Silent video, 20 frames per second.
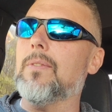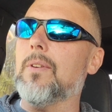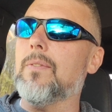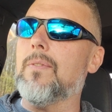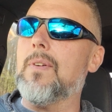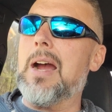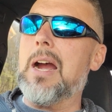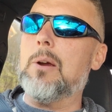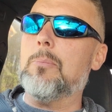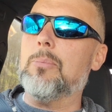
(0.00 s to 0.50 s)

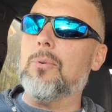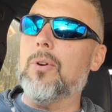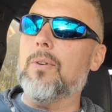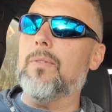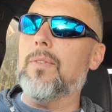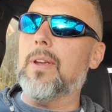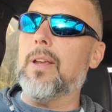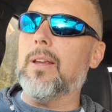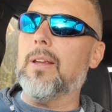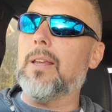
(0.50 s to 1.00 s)

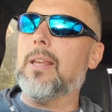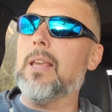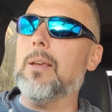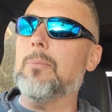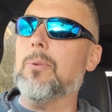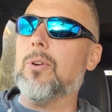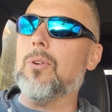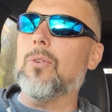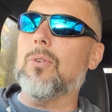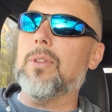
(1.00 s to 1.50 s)
fireproofing
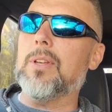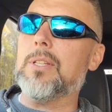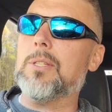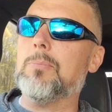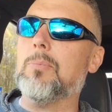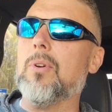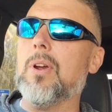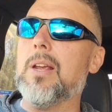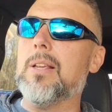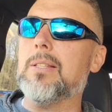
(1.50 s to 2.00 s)
chemical that
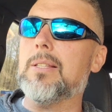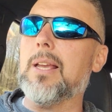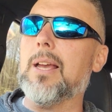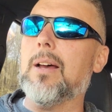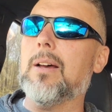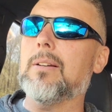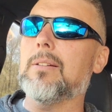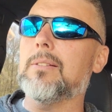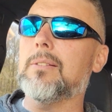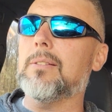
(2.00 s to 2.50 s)
sprays
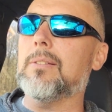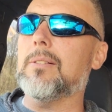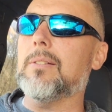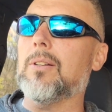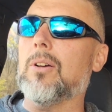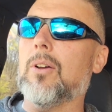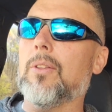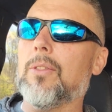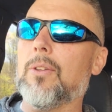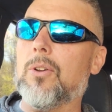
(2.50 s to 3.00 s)
out
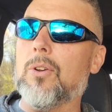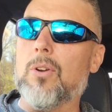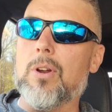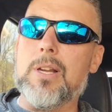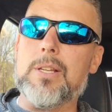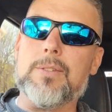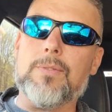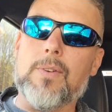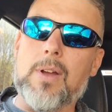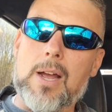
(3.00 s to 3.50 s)
on the
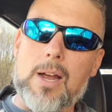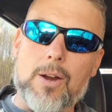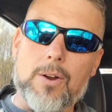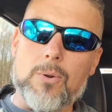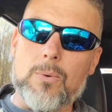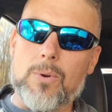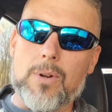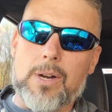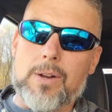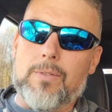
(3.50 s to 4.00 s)
grease fire or
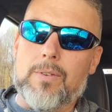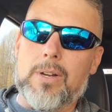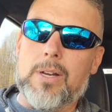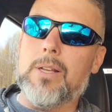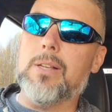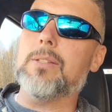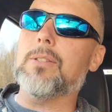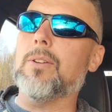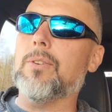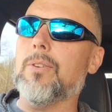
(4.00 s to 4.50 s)
whatever it
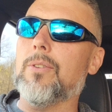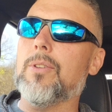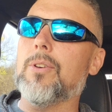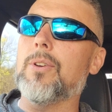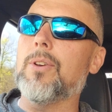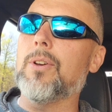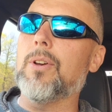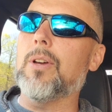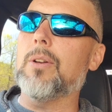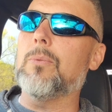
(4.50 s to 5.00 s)
is under the
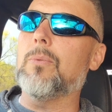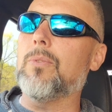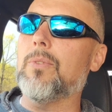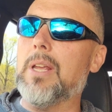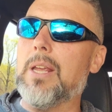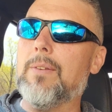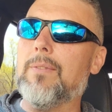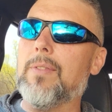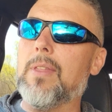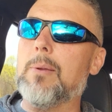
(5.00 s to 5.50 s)
hood
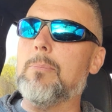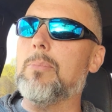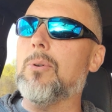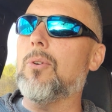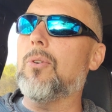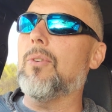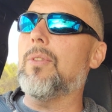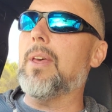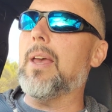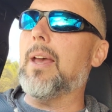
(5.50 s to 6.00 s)
if they
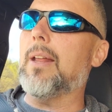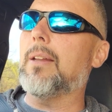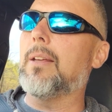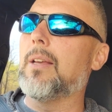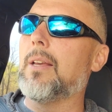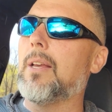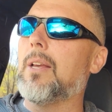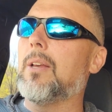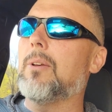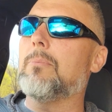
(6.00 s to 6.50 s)
pull that.
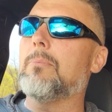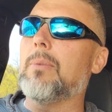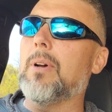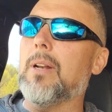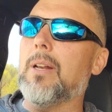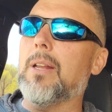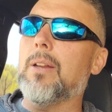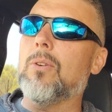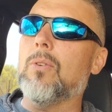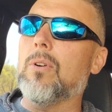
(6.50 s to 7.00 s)
But
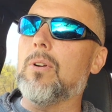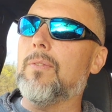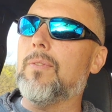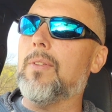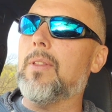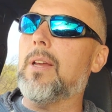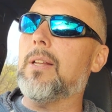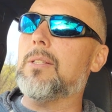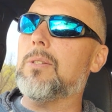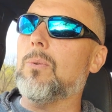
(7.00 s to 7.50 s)
in order for
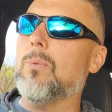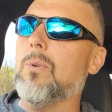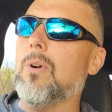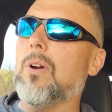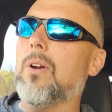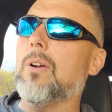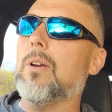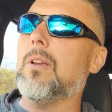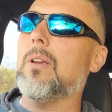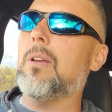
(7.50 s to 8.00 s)
that to
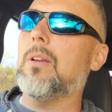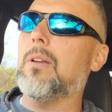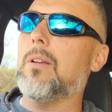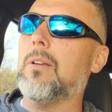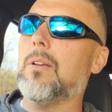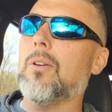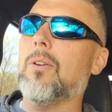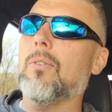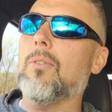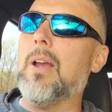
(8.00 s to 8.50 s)
work
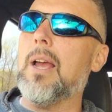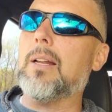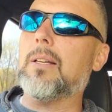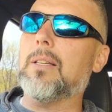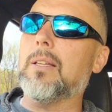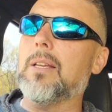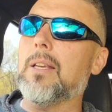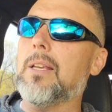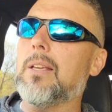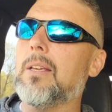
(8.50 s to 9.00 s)

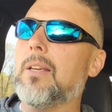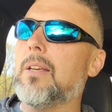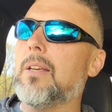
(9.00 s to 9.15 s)
correctly,